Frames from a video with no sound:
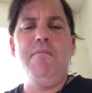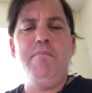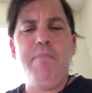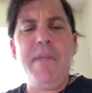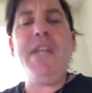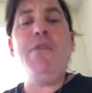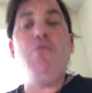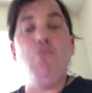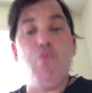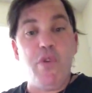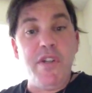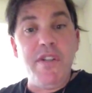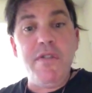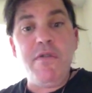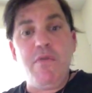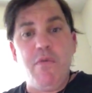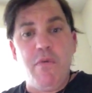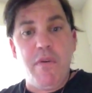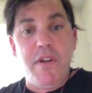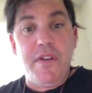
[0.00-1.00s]
be
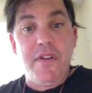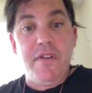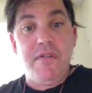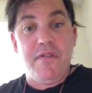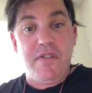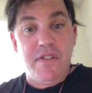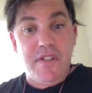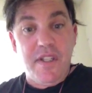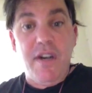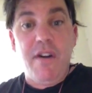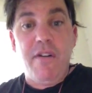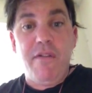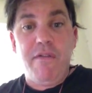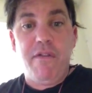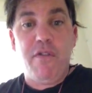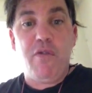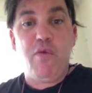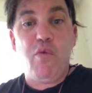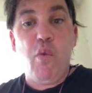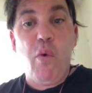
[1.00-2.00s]
real with yourself
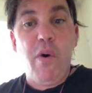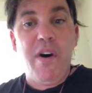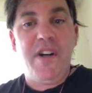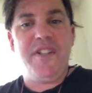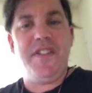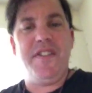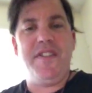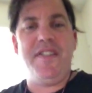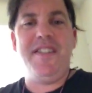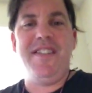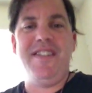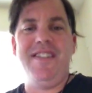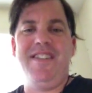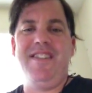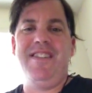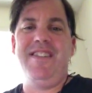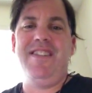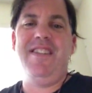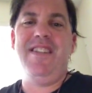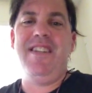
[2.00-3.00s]
for once.
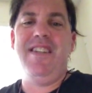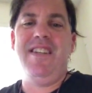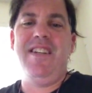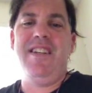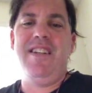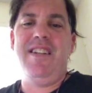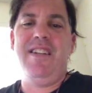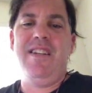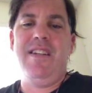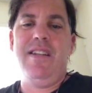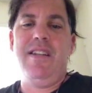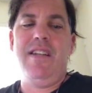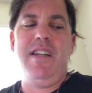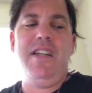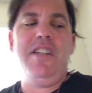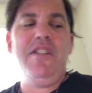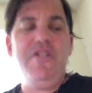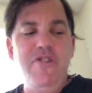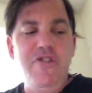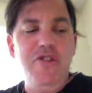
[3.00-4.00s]

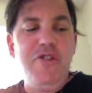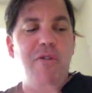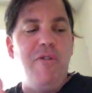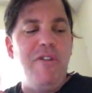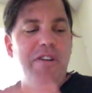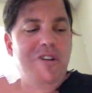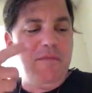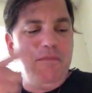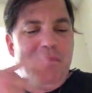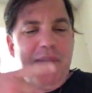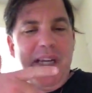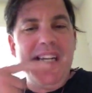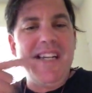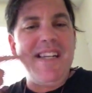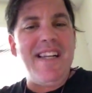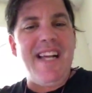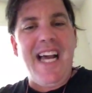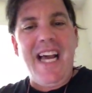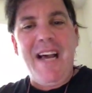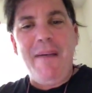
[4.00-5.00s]
Enjoy
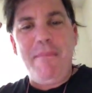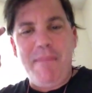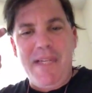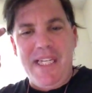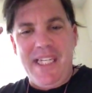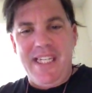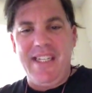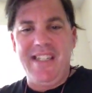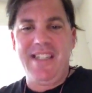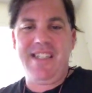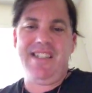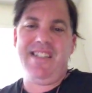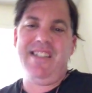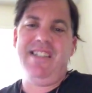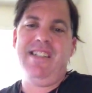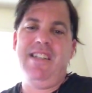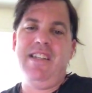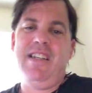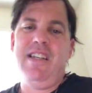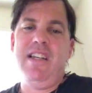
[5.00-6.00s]
being happy.
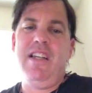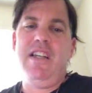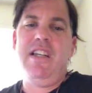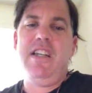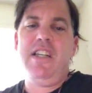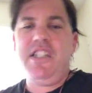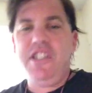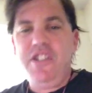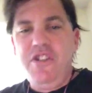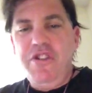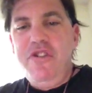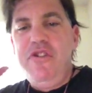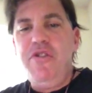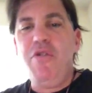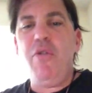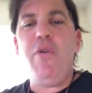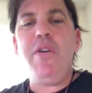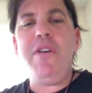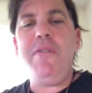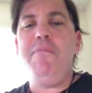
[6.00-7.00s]

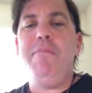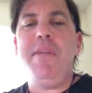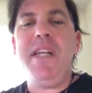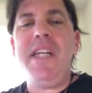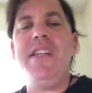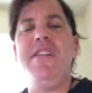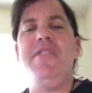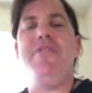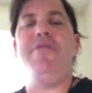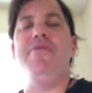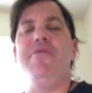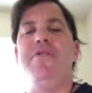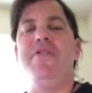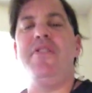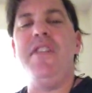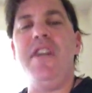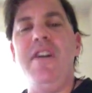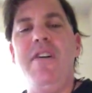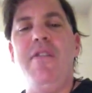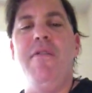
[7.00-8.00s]
Enjoy being
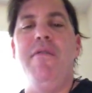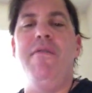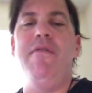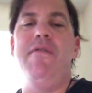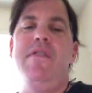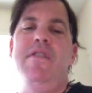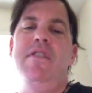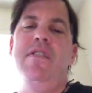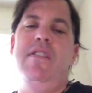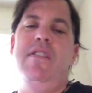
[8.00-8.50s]
yourself.